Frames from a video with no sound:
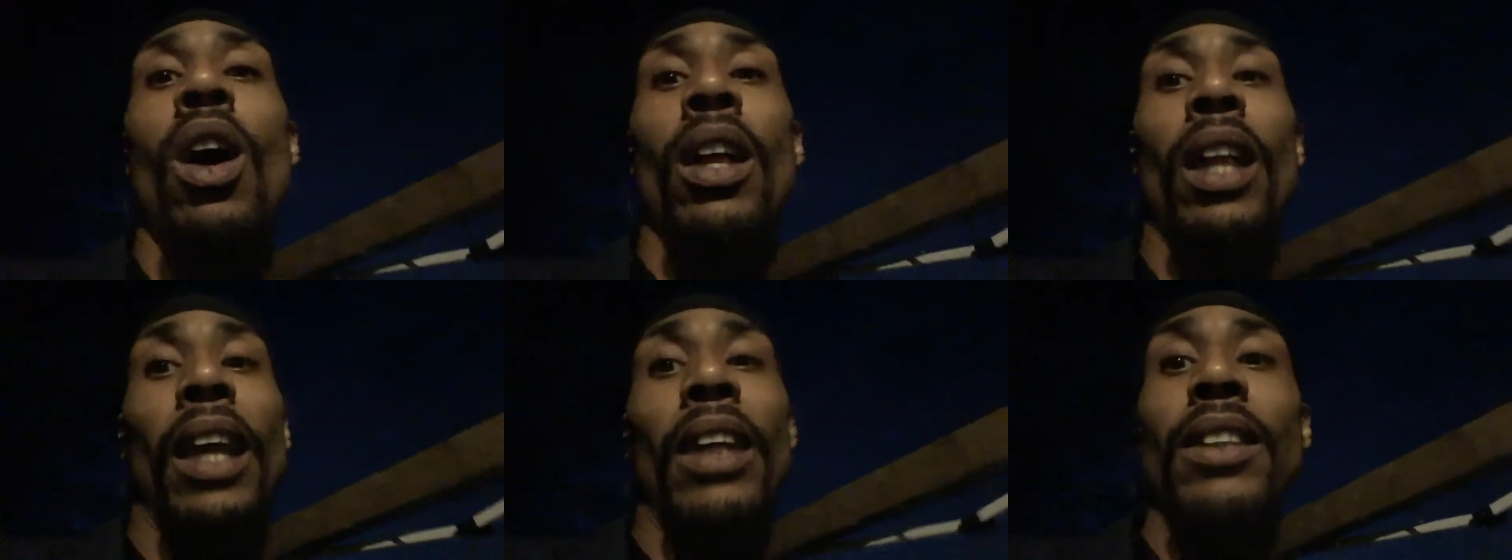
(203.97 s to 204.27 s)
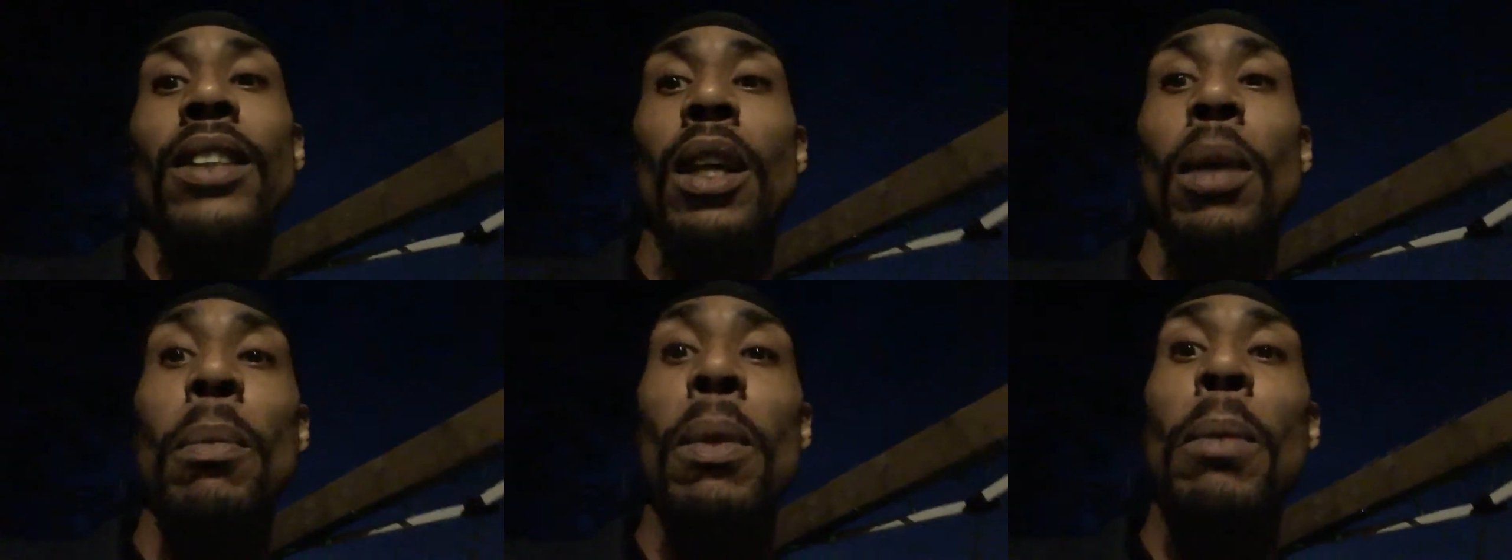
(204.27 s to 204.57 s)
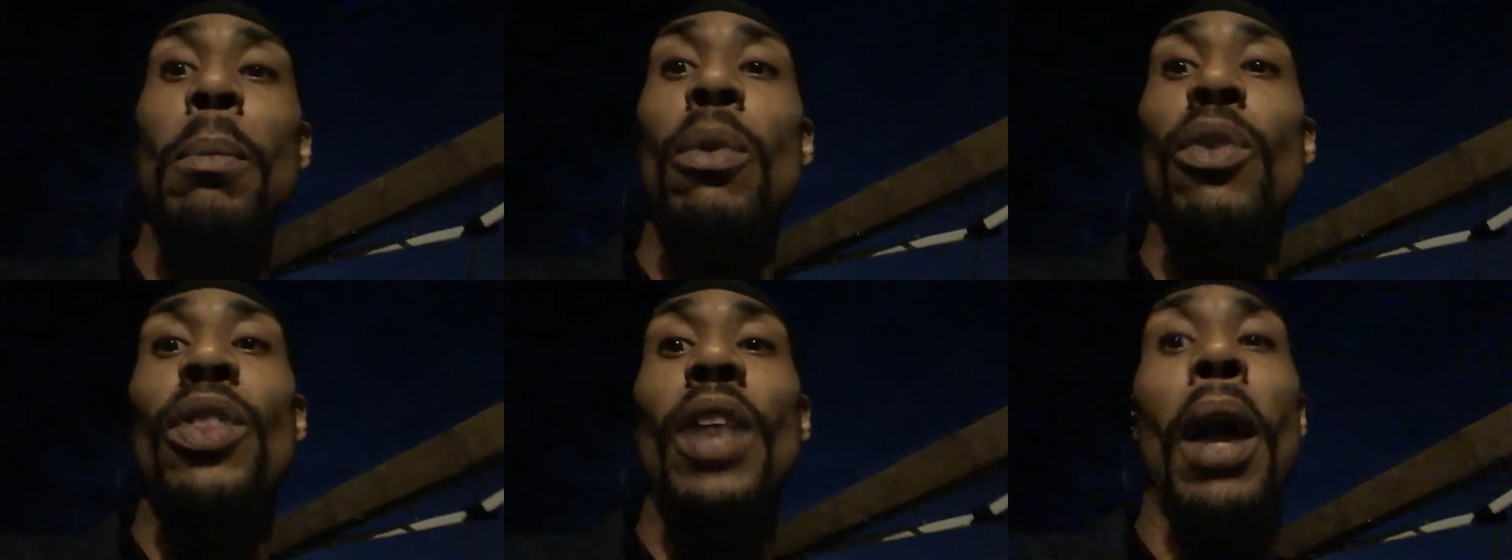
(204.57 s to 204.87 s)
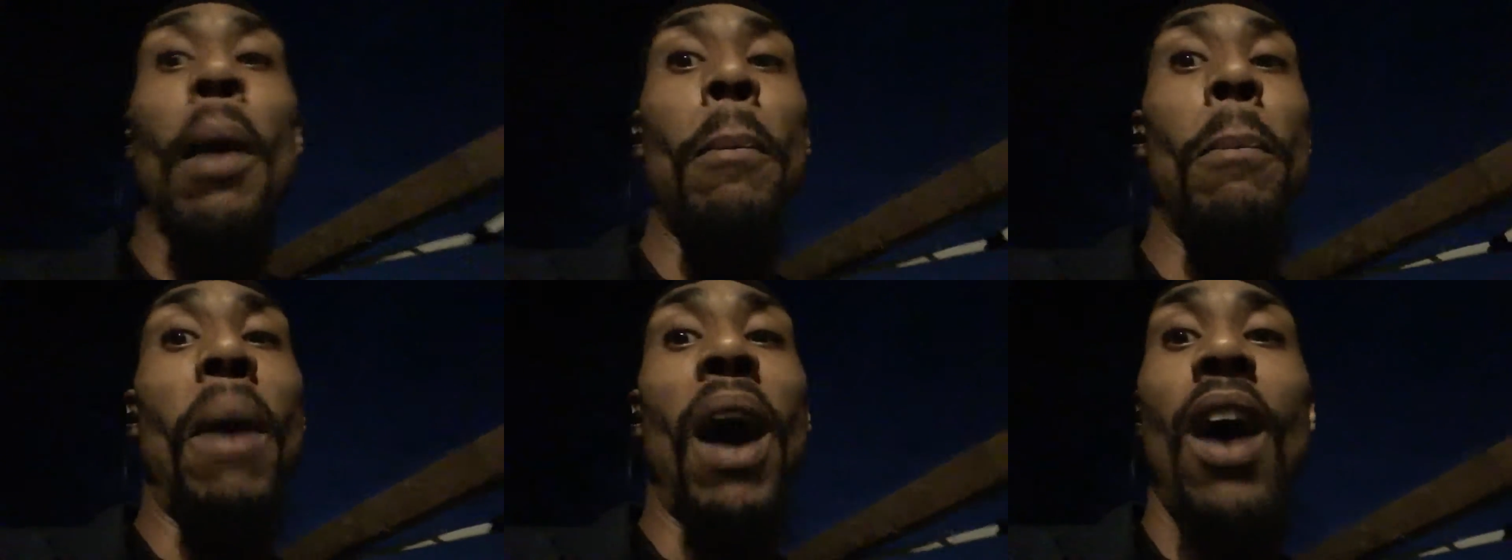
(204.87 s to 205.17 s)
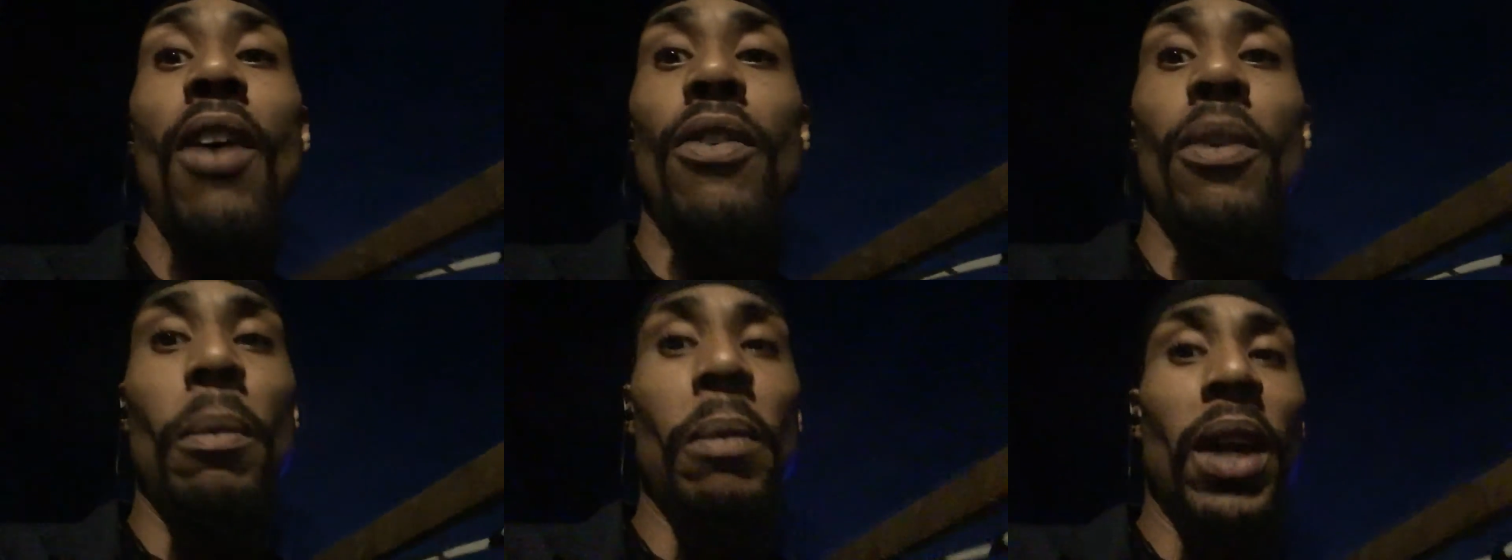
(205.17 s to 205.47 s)
Like, some people think
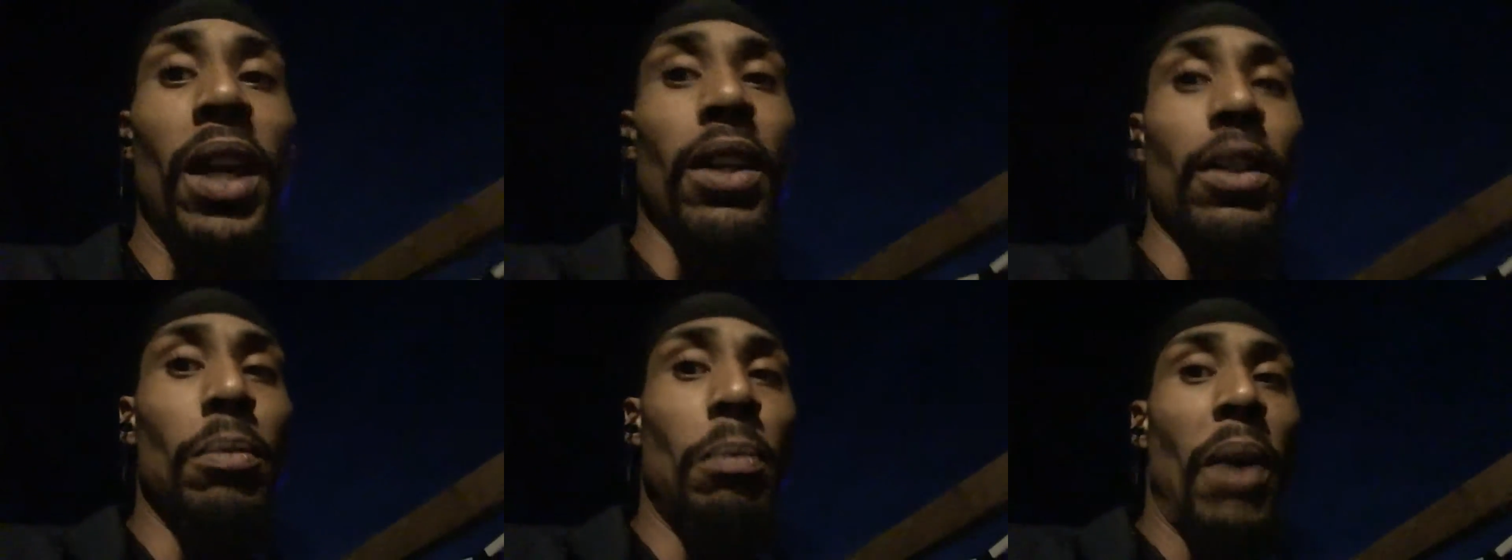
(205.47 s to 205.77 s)
Baphomet is